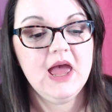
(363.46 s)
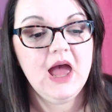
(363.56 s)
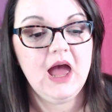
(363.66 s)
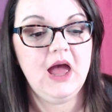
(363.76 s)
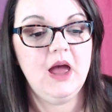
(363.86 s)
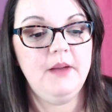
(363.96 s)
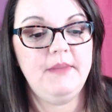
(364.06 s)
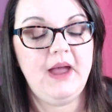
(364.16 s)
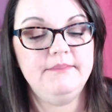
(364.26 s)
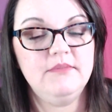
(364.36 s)

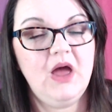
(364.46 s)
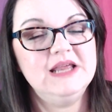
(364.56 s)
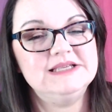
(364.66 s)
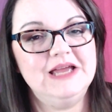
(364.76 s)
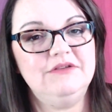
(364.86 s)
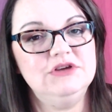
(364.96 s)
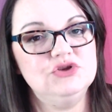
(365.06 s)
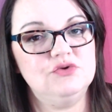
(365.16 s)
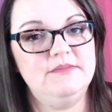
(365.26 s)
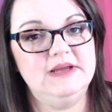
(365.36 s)
I'm not exactly
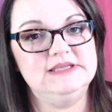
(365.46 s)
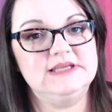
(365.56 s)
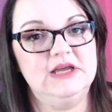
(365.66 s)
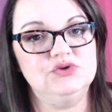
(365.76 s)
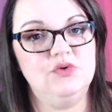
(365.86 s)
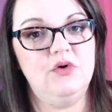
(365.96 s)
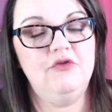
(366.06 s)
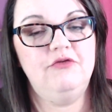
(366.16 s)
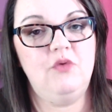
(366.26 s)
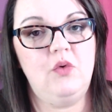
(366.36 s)
sure my schedule
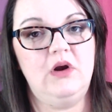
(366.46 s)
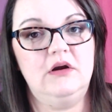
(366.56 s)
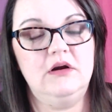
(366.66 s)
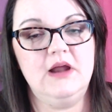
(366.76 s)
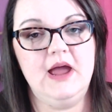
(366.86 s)
for